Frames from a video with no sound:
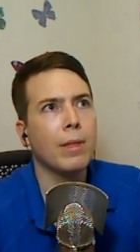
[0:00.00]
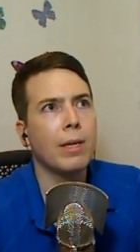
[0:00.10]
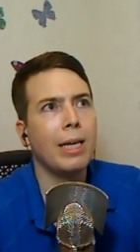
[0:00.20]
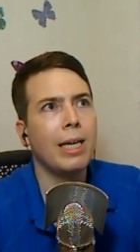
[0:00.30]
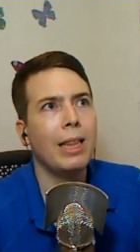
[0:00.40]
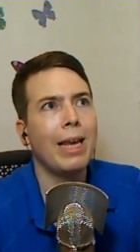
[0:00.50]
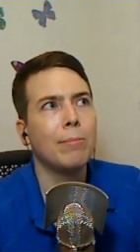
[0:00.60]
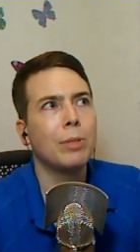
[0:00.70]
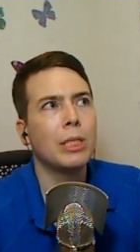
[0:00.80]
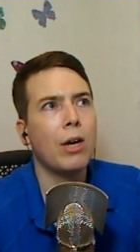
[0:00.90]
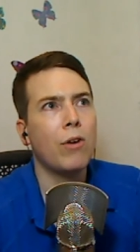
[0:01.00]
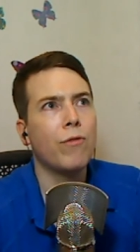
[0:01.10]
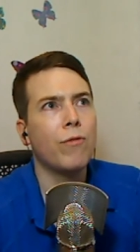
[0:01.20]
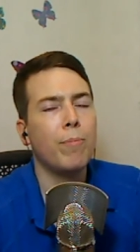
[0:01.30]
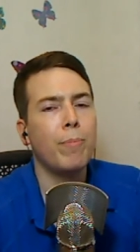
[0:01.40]
he let
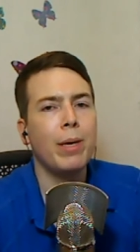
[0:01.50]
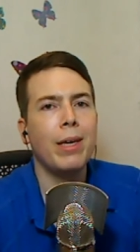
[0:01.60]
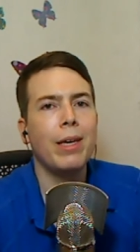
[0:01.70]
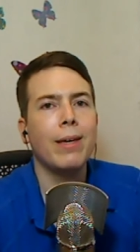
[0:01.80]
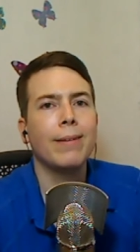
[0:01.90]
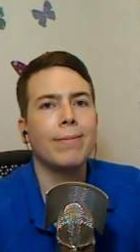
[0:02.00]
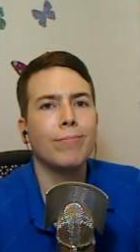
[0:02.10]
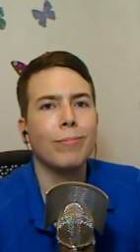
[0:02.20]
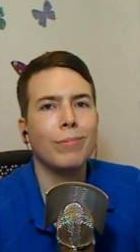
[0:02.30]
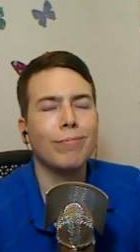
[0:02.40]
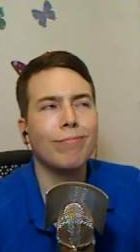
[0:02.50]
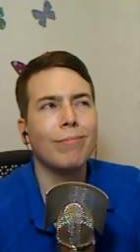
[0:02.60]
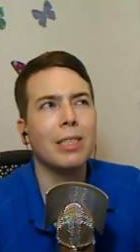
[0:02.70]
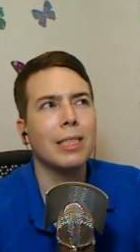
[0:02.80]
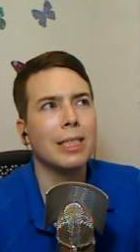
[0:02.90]
himself be
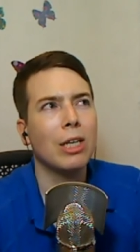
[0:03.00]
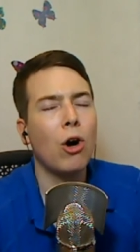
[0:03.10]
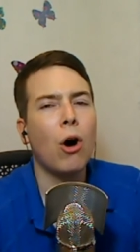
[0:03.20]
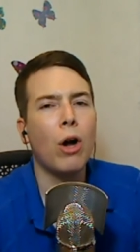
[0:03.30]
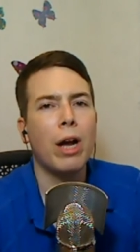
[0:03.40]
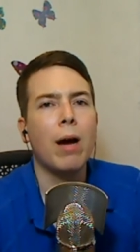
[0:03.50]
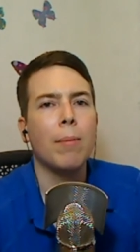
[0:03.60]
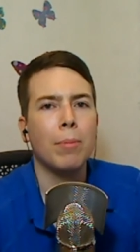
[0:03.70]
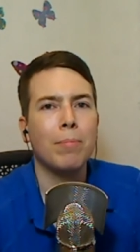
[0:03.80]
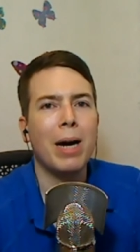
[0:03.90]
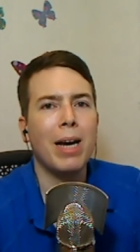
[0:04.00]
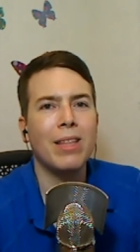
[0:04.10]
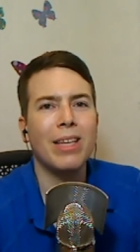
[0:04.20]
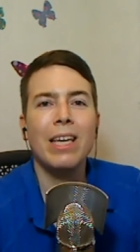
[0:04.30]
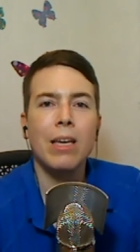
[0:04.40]
caught up by
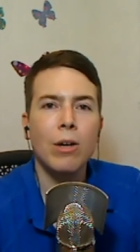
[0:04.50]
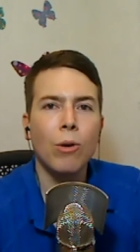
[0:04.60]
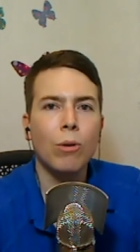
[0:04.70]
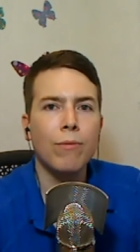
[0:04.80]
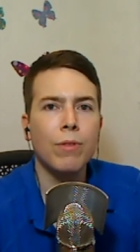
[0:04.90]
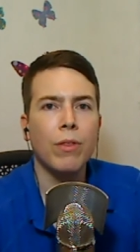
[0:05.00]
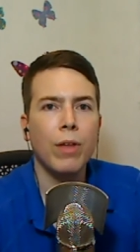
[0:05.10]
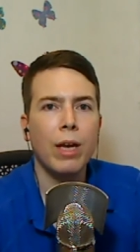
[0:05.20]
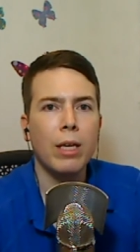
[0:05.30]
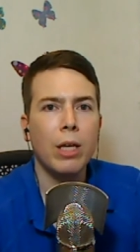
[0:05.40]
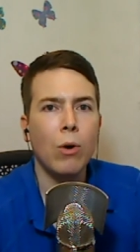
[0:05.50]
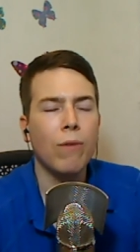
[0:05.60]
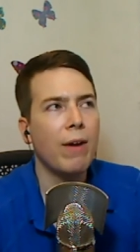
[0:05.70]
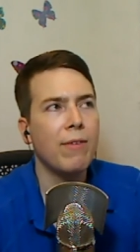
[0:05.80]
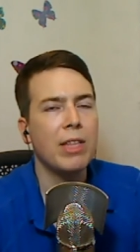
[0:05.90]
the ego of the thing, you know,
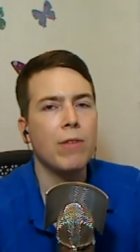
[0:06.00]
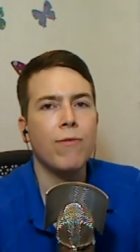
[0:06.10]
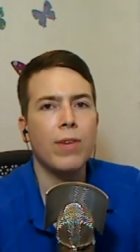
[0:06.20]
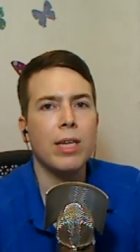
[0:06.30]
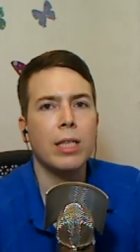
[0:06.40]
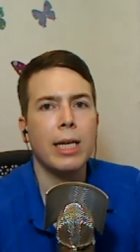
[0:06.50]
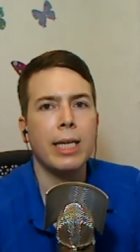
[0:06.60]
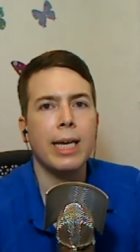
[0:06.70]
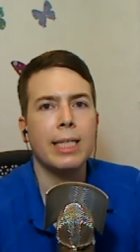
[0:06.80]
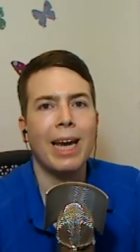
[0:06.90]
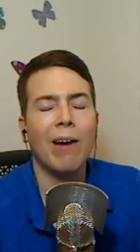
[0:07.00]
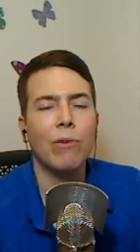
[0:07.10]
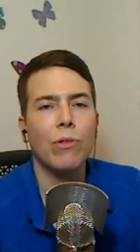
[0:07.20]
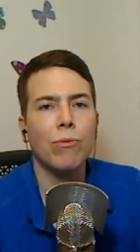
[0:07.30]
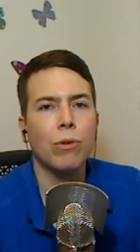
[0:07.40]
of having to feel like he had to
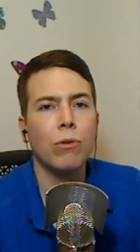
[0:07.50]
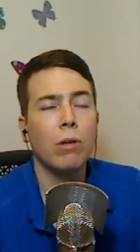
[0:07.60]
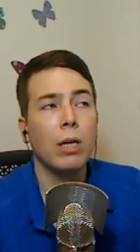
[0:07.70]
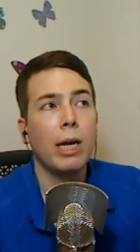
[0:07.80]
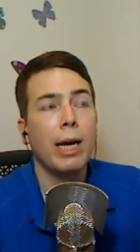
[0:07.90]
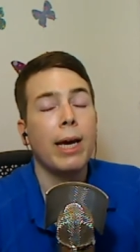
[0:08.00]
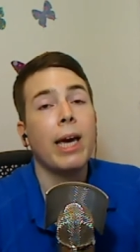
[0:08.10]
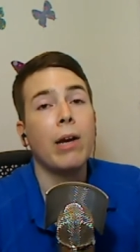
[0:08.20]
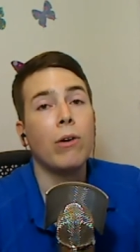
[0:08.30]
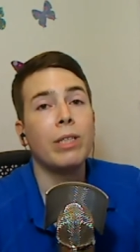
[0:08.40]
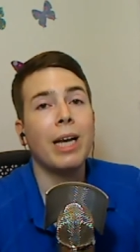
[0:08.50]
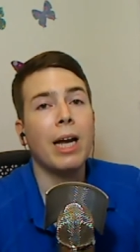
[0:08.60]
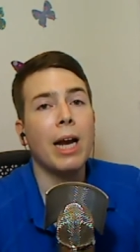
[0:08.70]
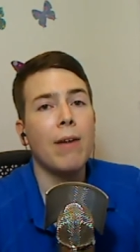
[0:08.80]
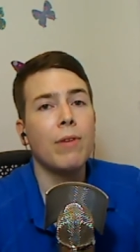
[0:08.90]
carry through, and on not
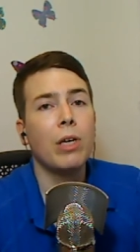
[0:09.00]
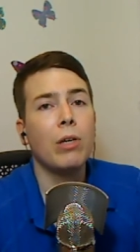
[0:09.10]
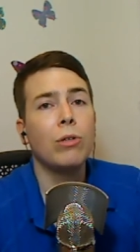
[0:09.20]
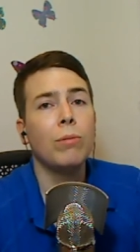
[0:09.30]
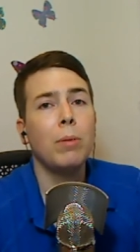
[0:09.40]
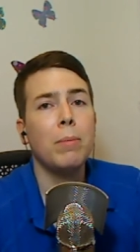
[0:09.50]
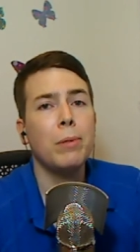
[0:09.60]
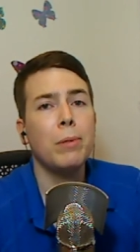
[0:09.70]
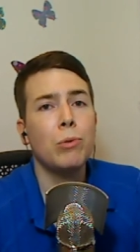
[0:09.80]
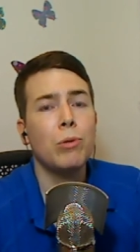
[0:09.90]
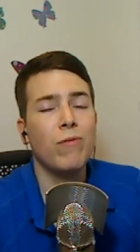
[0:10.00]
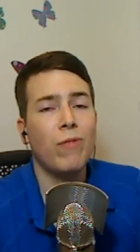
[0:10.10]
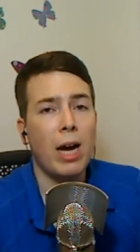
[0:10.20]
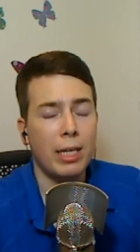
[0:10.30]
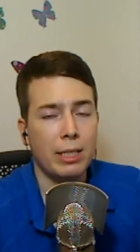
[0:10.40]
having good people to
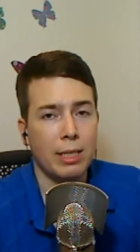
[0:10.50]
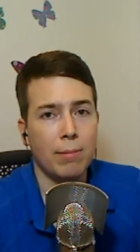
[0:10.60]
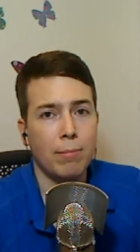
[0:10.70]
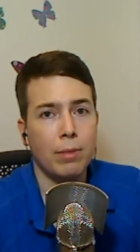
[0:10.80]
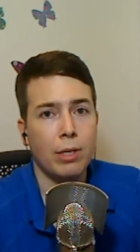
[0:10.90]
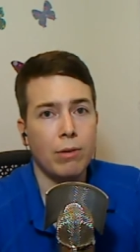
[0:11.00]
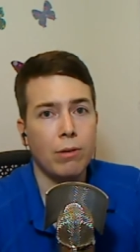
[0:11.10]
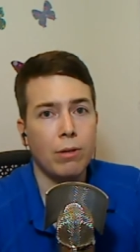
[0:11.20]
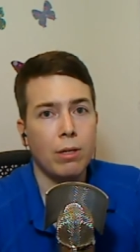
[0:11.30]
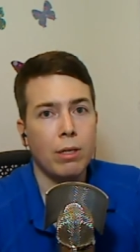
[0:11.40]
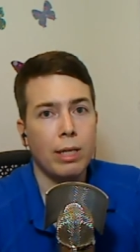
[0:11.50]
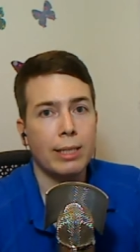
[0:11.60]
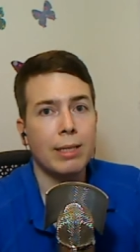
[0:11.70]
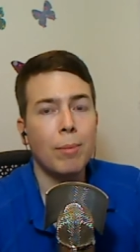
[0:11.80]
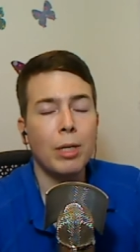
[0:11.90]
advise him, you know. Like
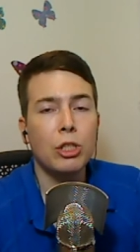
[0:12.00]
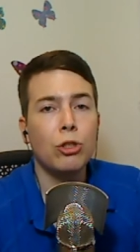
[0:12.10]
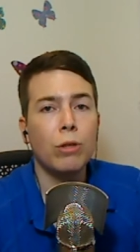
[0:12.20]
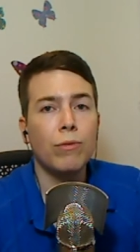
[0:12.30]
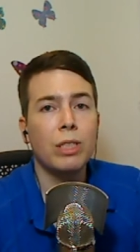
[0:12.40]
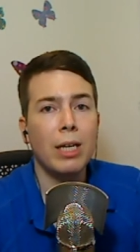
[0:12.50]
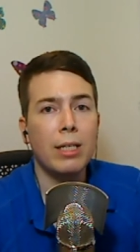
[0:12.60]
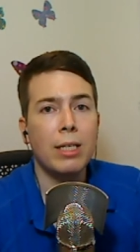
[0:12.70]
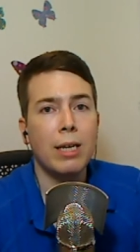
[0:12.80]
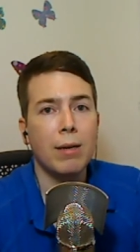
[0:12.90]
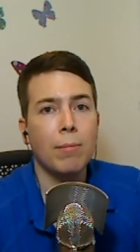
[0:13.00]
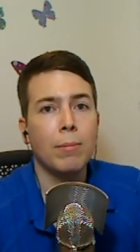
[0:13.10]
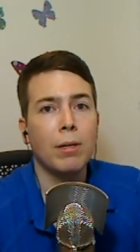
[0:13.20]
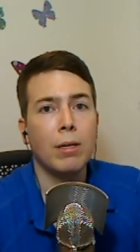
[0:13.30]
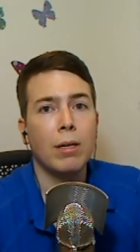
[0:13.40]
somebody should have said to him,